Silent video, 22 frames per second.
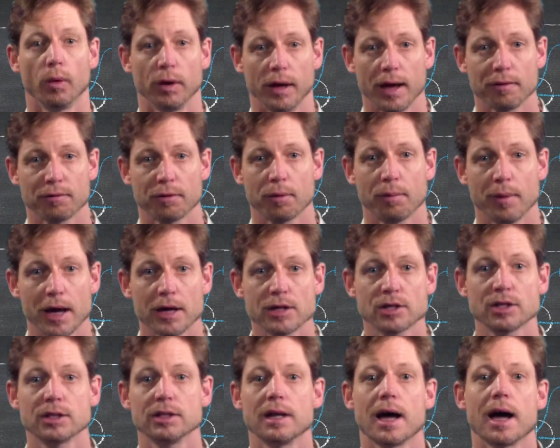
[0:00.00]
What
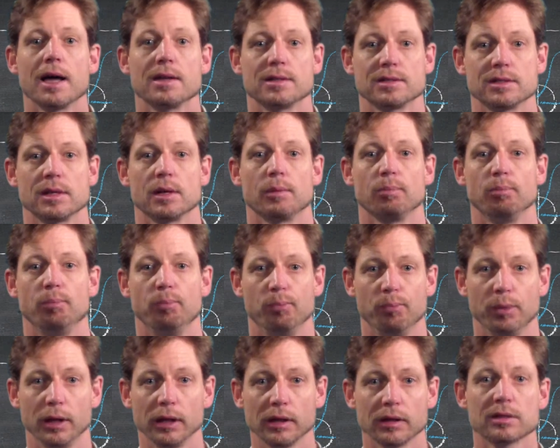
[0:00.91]
affirmation does is it
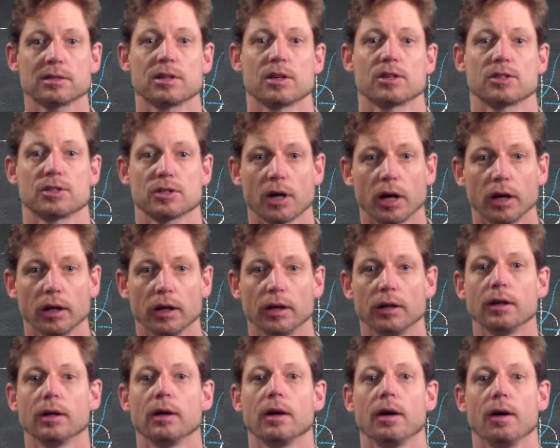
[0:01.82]
builds a
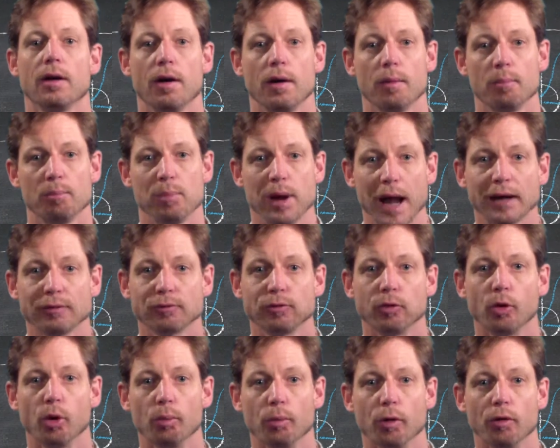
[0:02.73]
solid
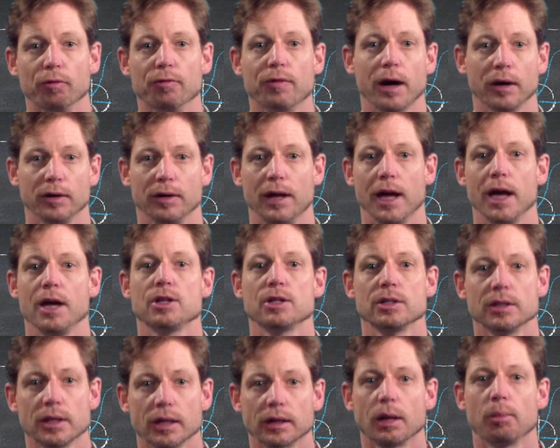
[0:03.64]
platform or
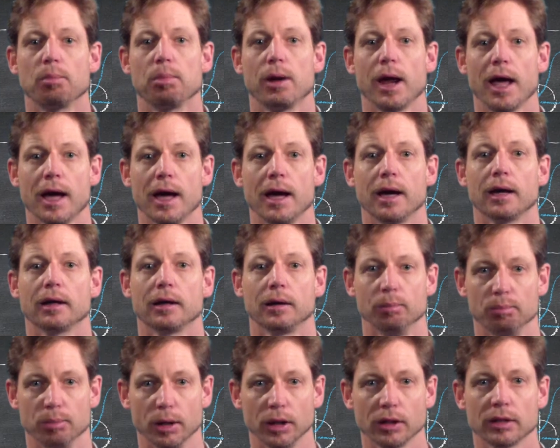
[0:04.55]
foundation that the player
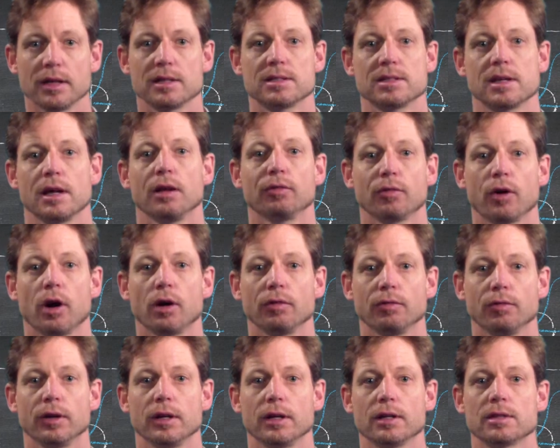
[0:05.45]
can build their
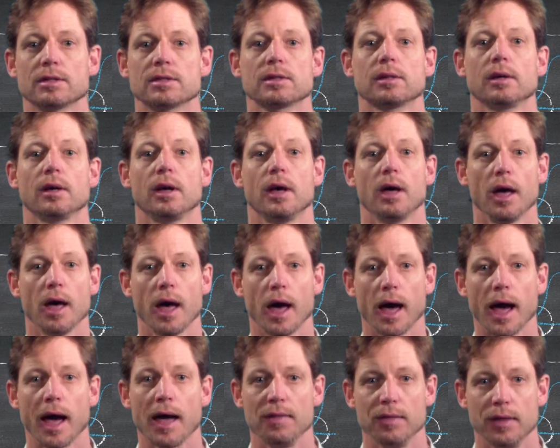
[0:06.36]
self-confidence
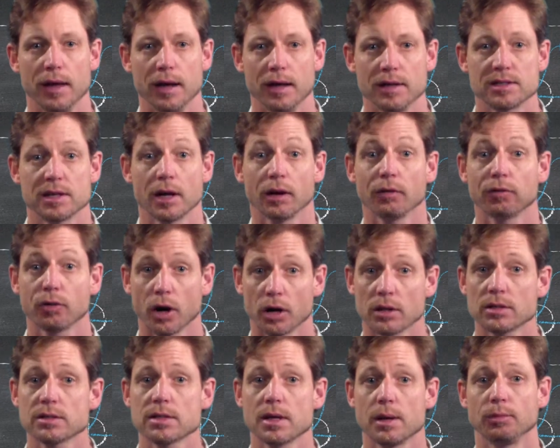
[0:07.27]
and their
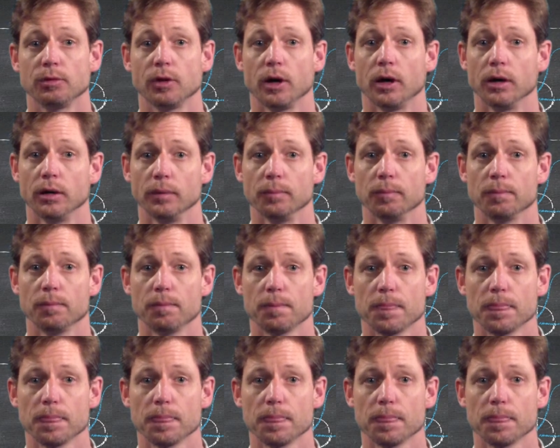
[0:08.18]
self-concept on.